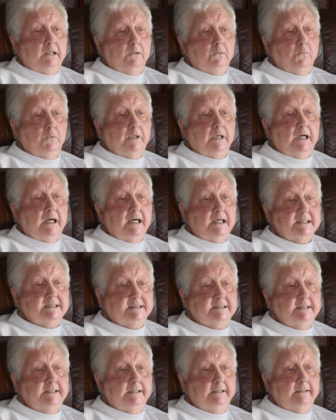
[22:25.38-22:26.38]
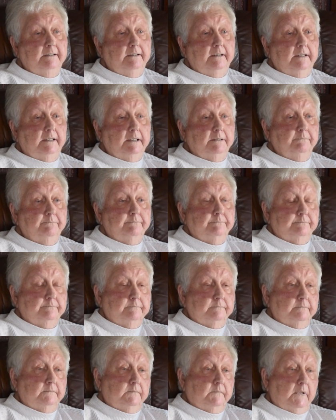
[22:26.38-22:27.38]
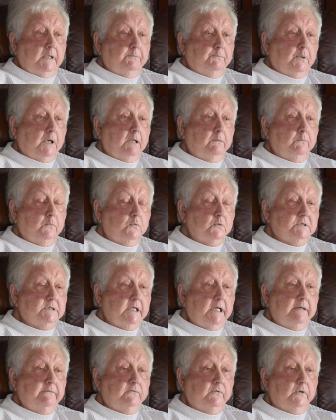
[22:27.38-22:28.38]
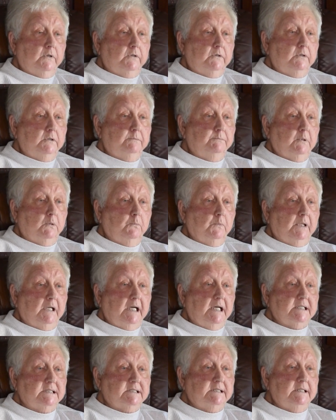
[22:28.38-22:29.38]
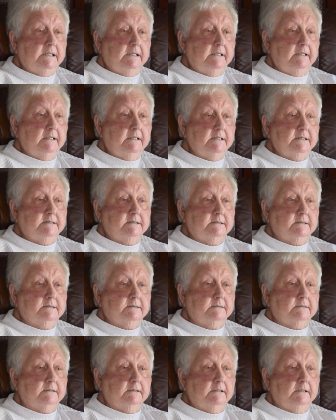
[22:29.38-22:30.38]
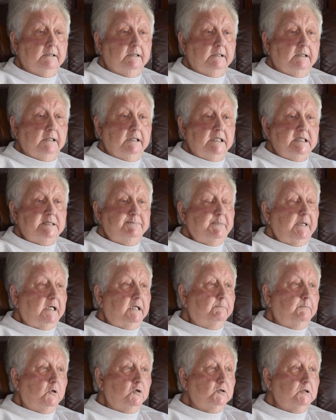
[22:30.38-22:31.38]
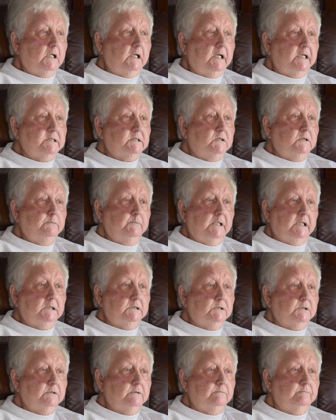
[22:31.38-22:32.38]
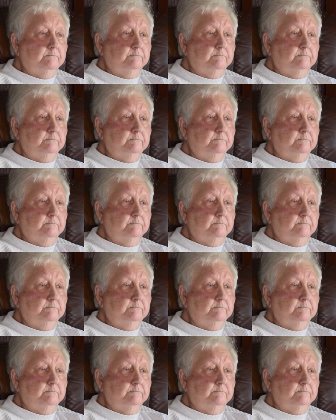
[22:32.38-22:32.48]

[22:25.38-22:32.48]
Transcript: what I see, and it probably won't sound very good, but what I see is it's been commercialized too much.